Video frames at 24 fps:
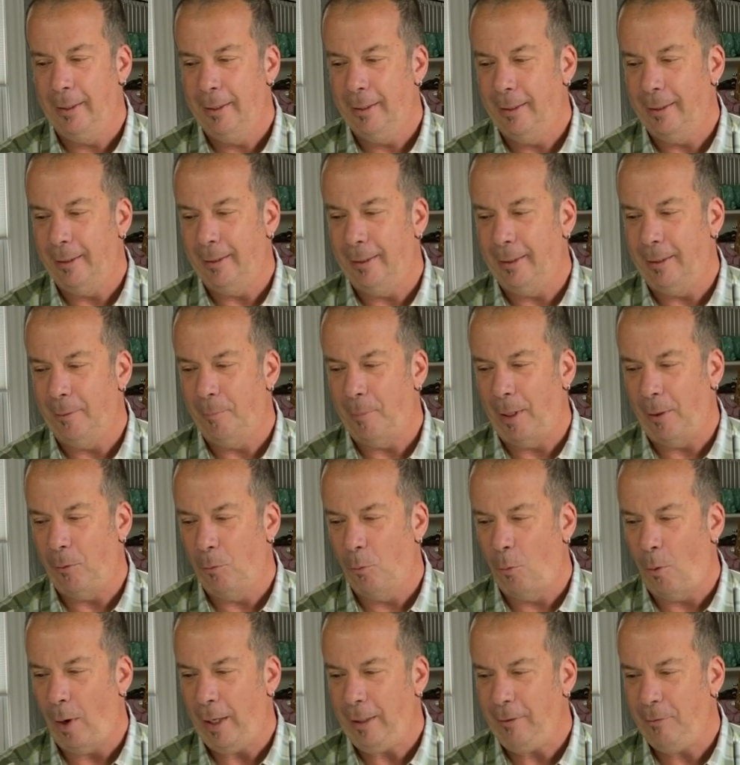Uh, my
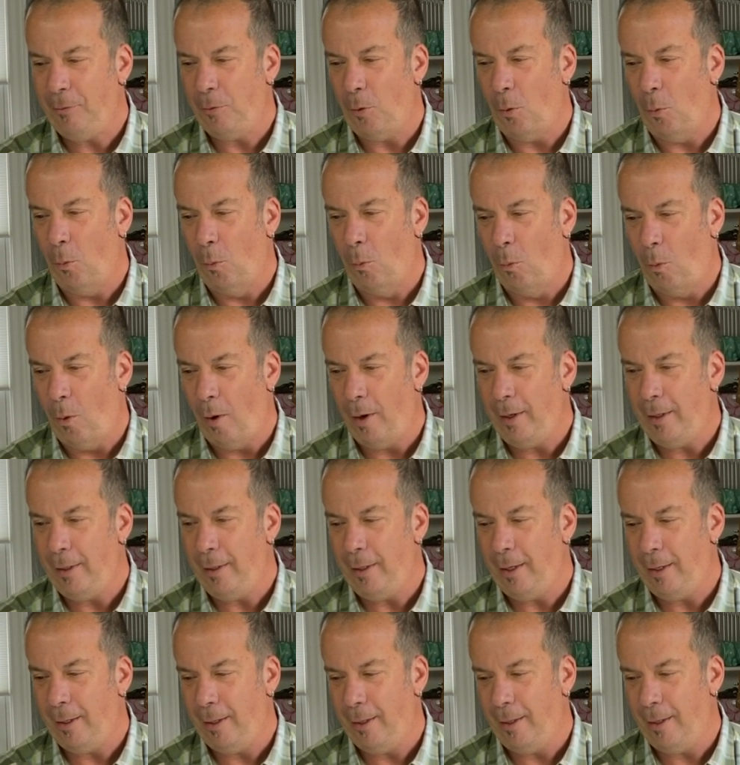wife
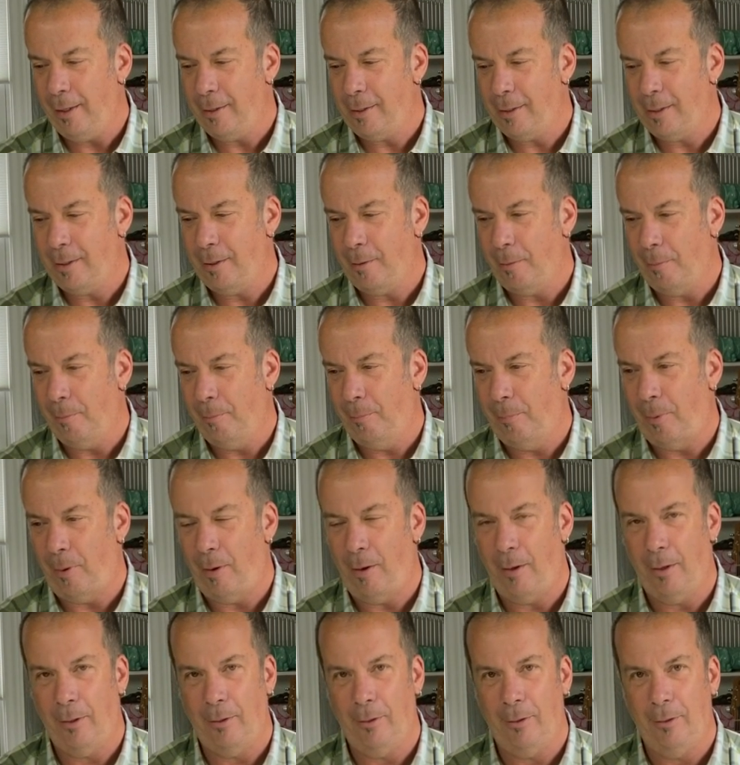won this
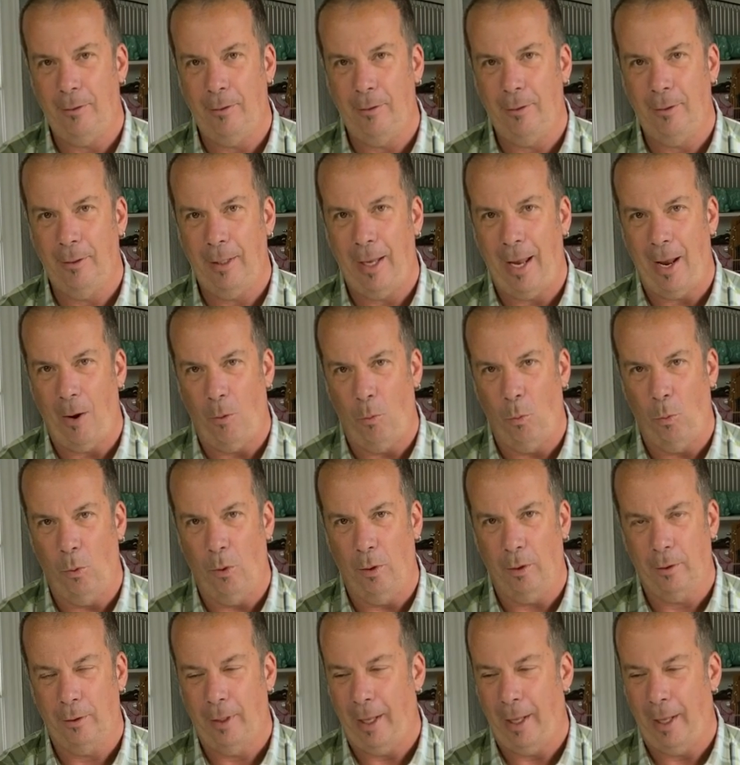bottle at work.